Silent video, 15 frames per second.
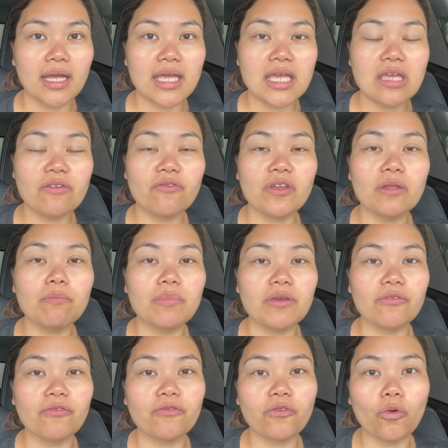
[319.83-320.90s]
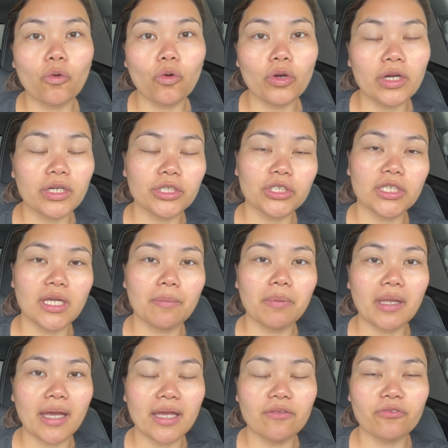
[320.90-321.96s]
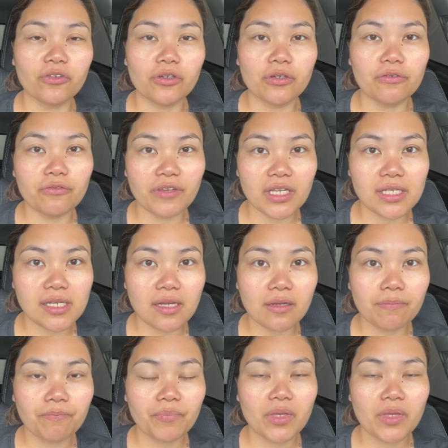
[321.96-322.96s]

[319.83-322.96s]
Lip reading: even before she applied for her visa.